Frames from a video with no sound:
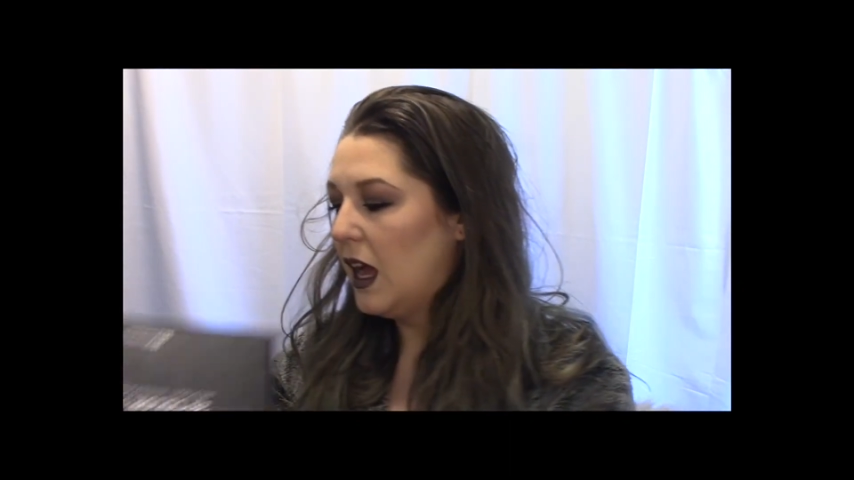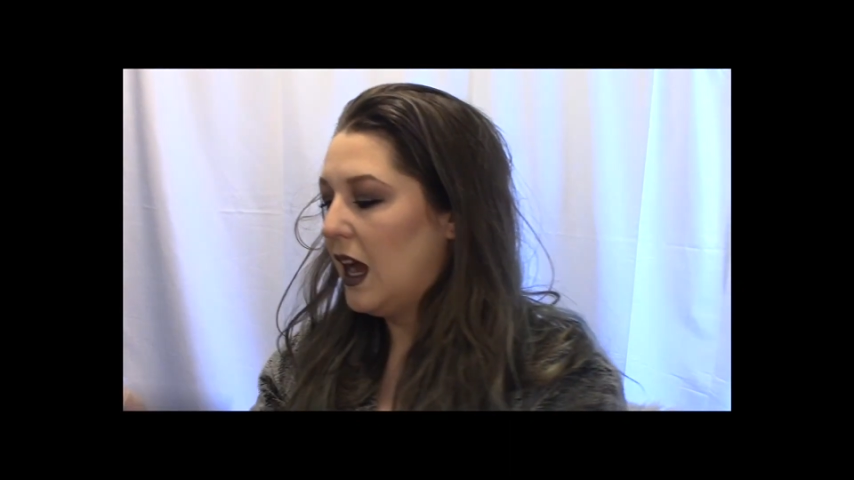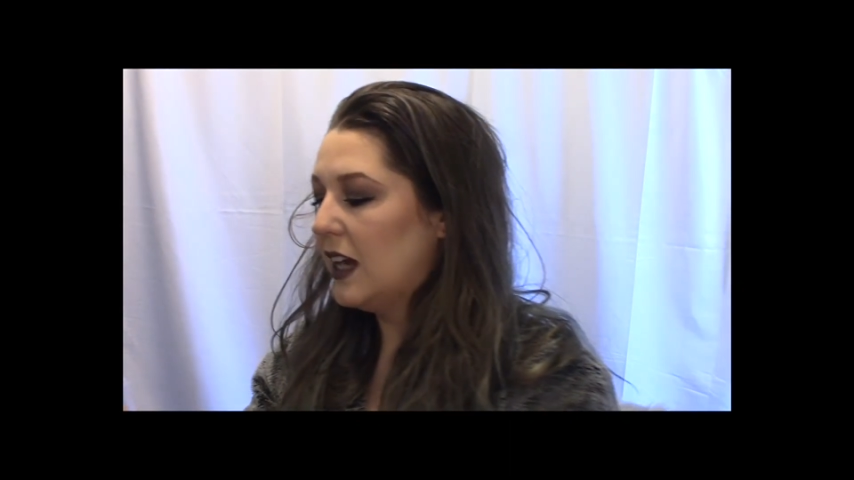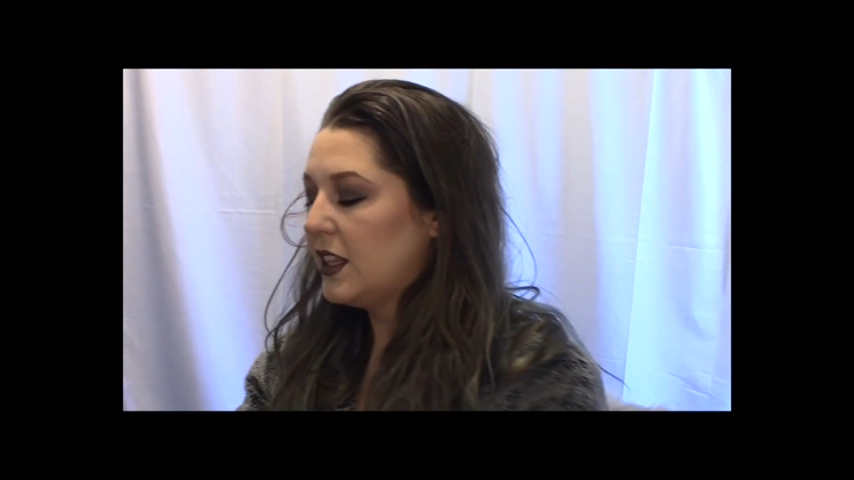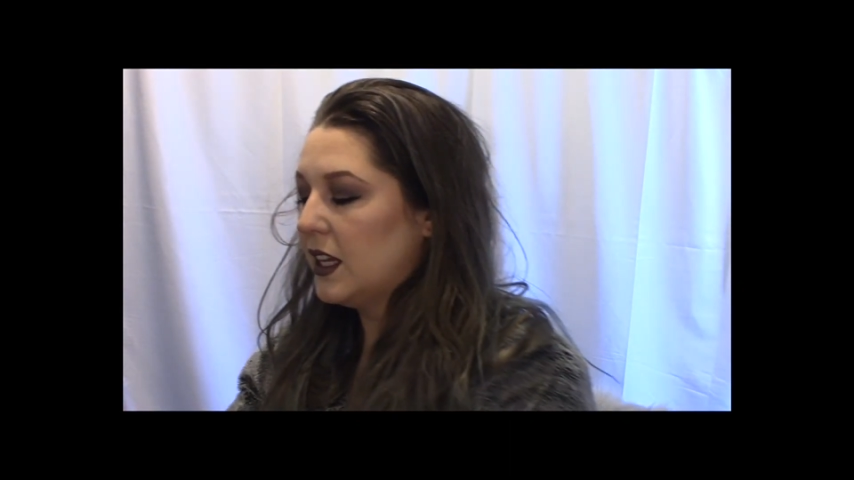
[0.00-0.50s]

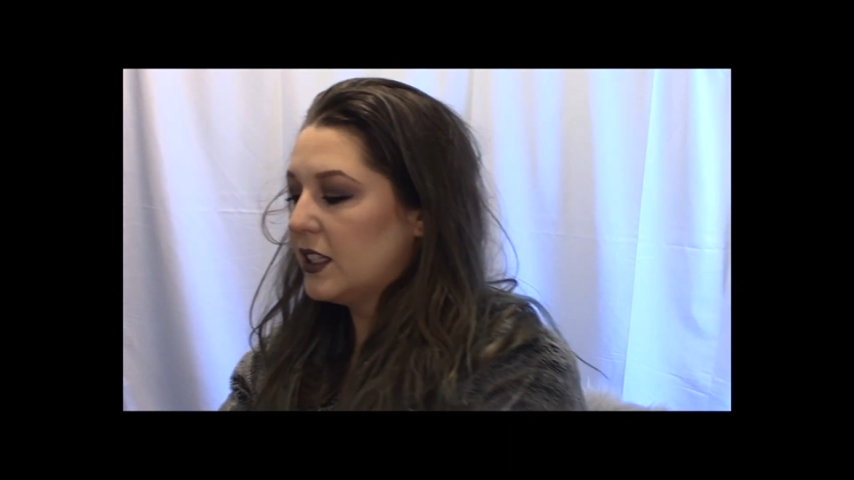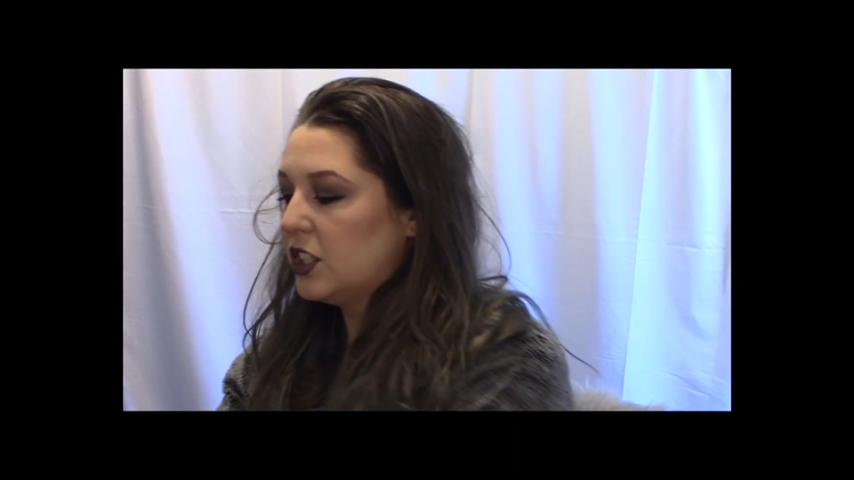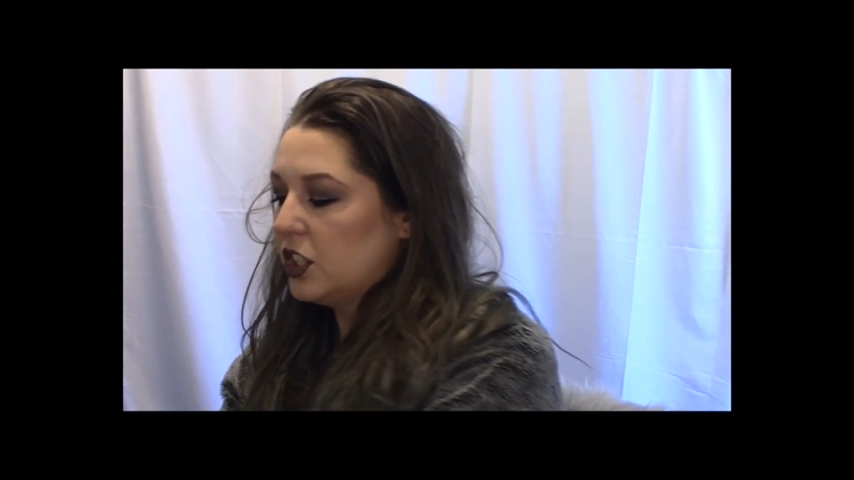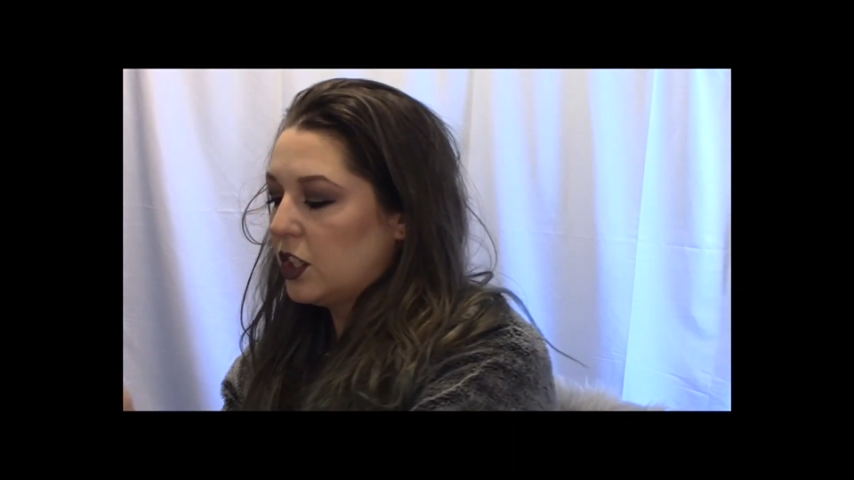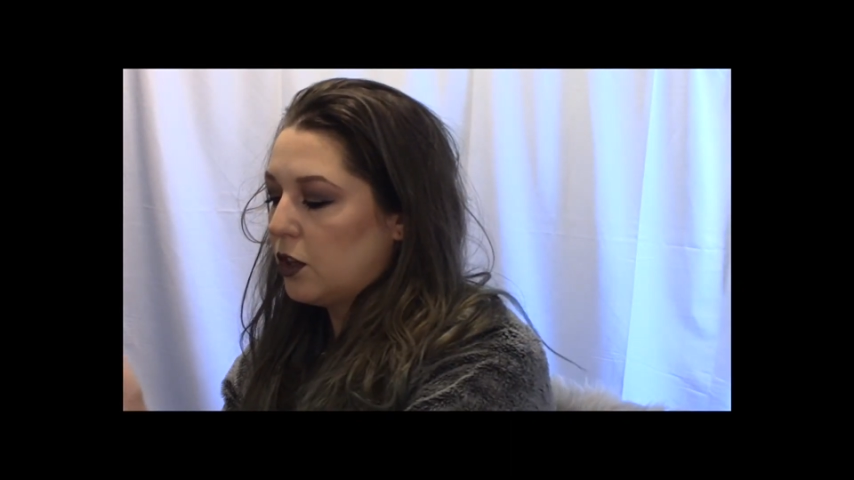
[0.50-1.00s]
I think it's
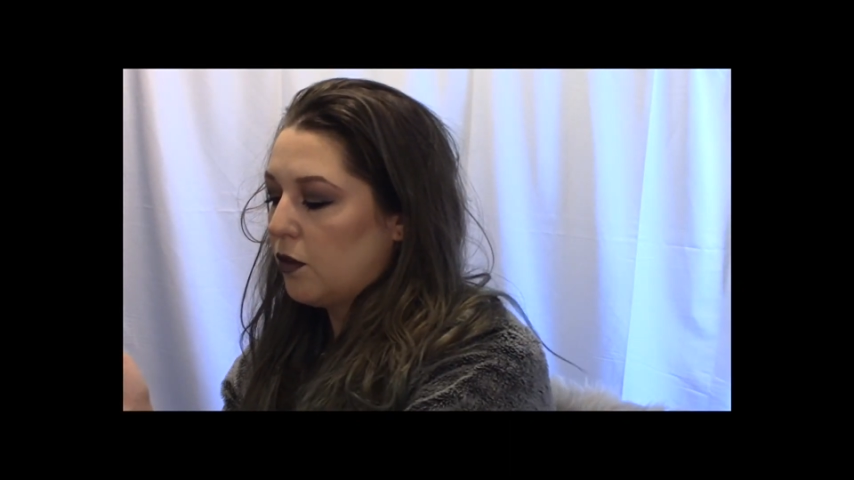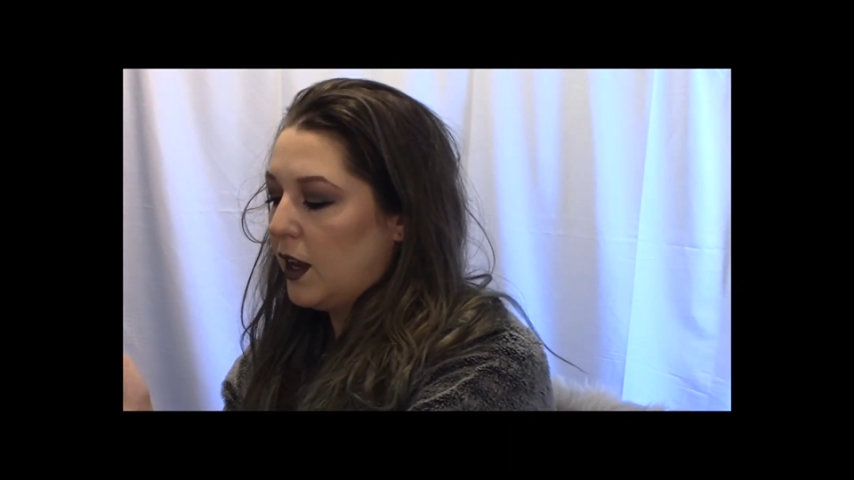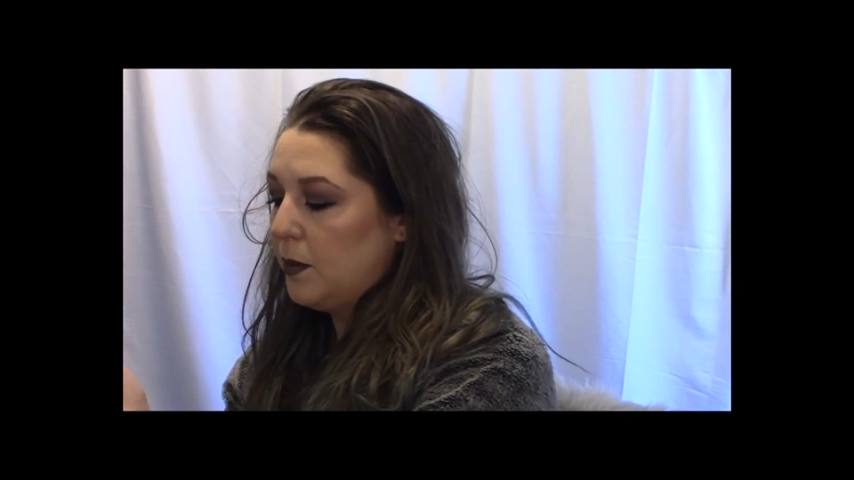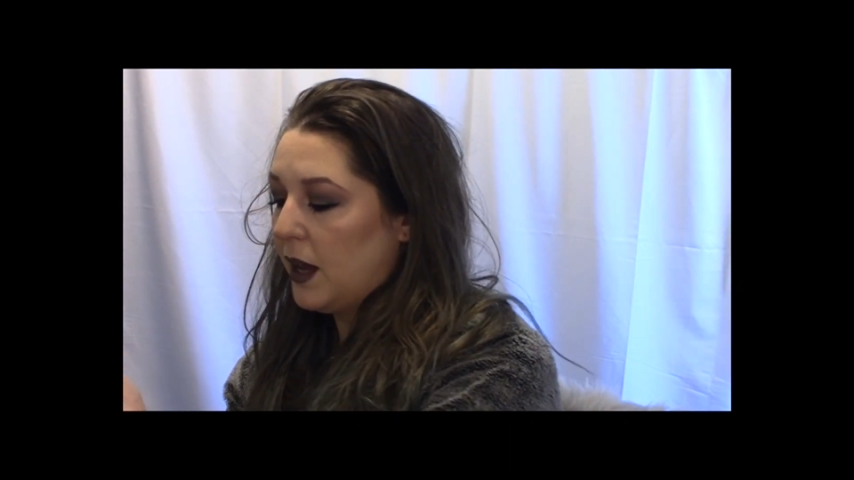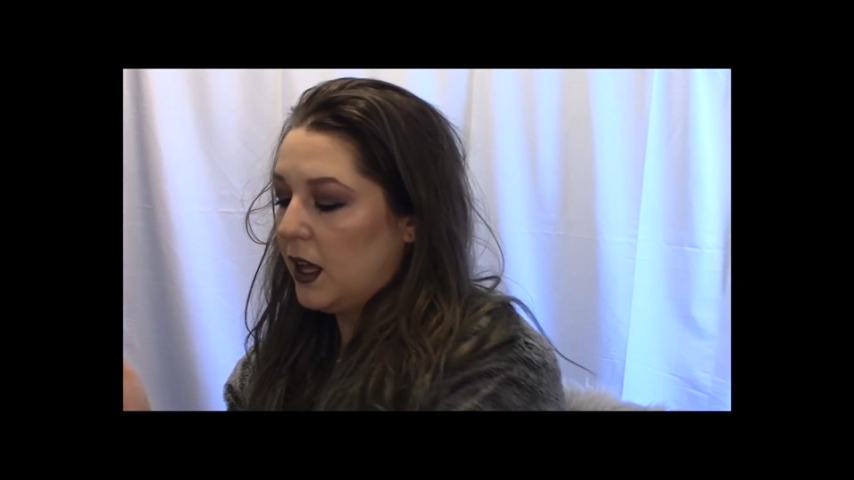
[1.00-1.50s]
just a
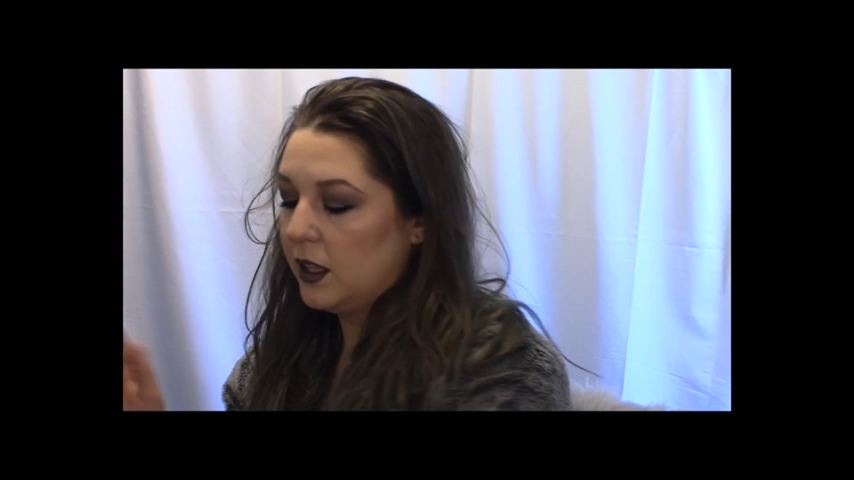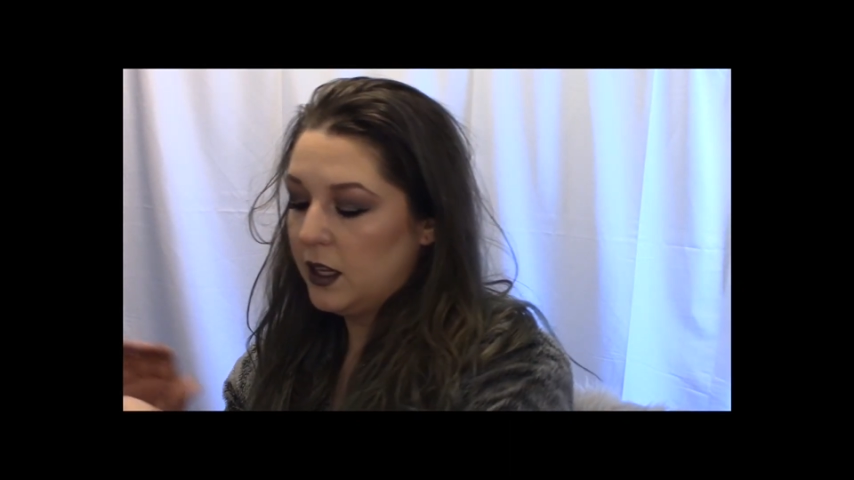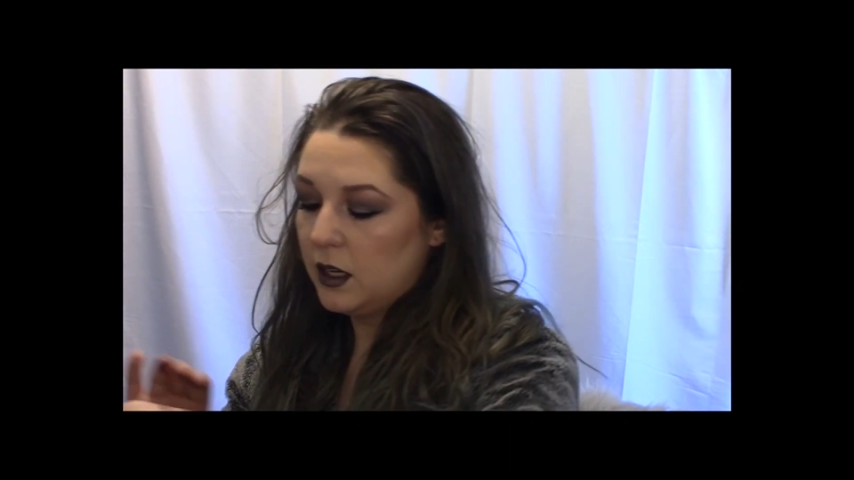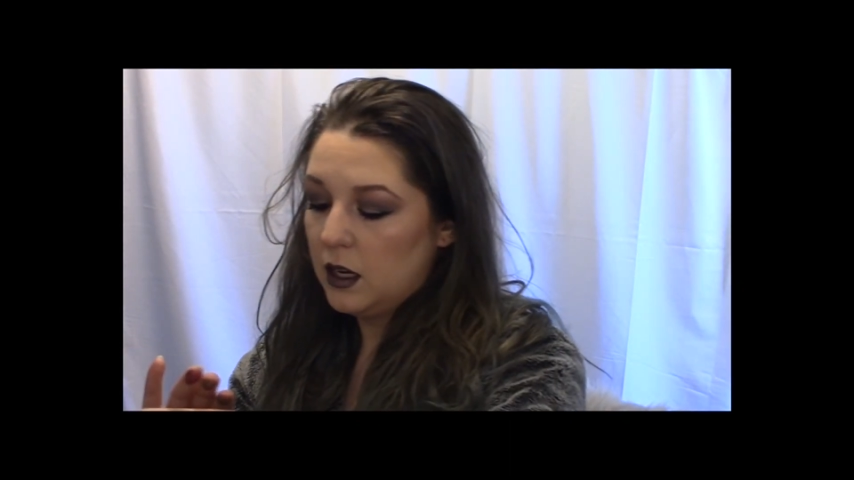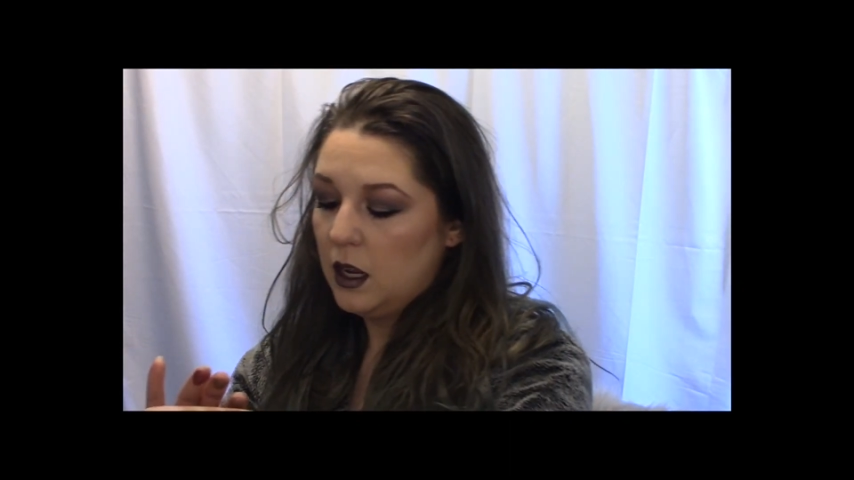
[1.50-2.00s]
great palette.